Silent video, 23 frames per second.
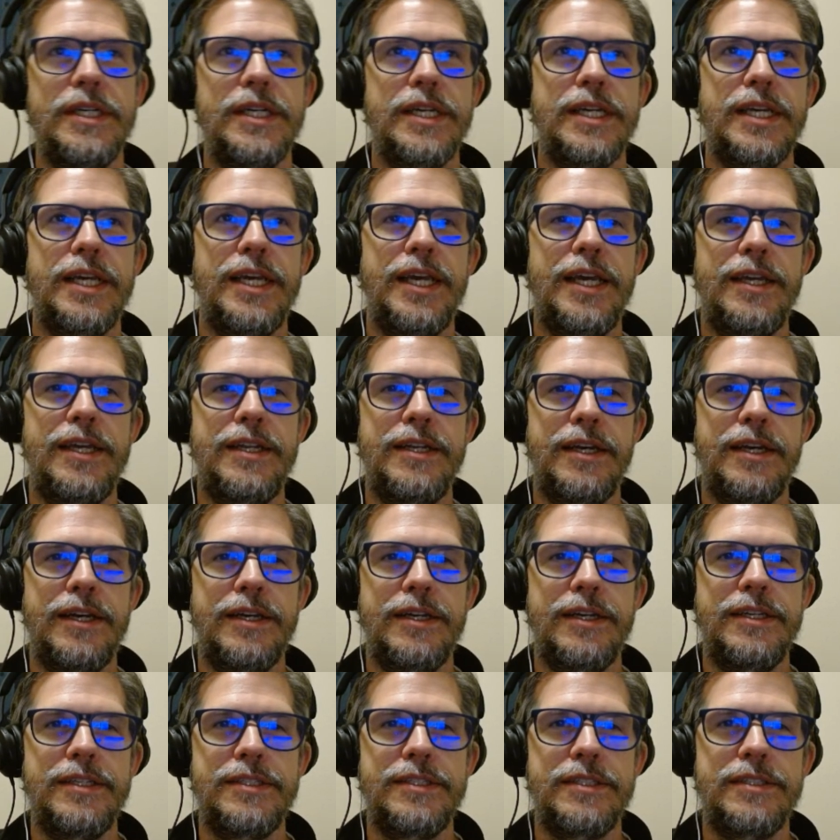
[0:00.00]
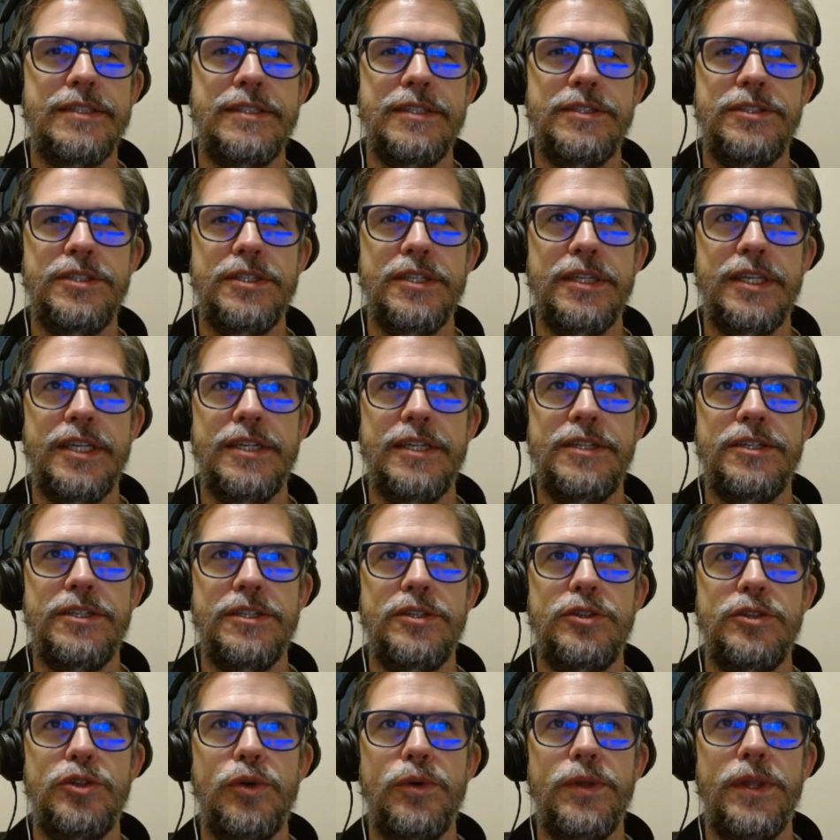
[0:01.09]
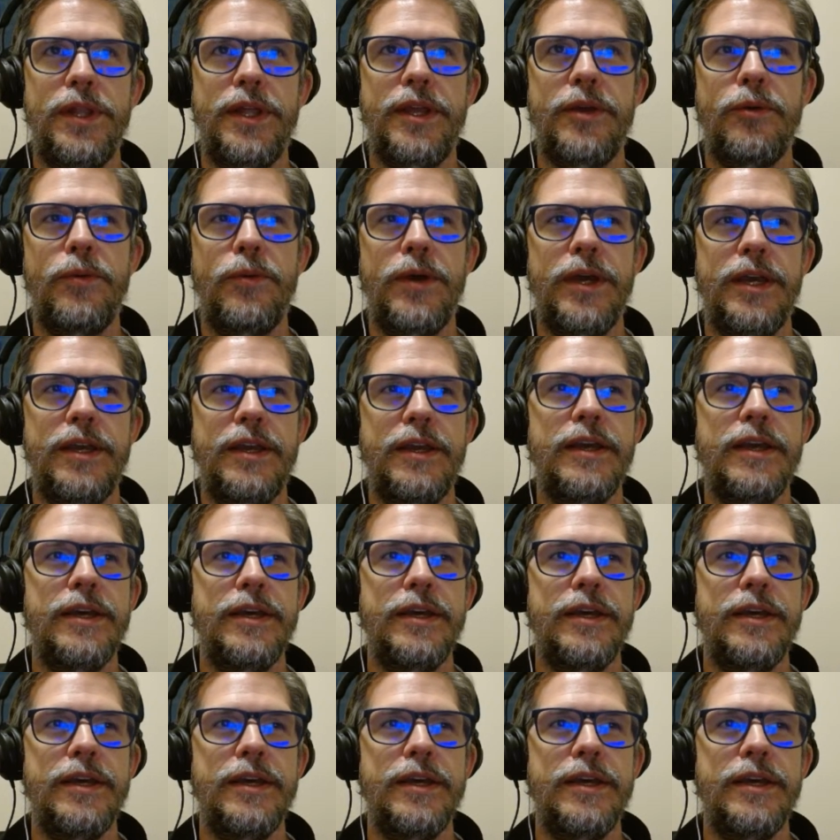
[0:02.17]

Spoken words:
and is essentially just toiling away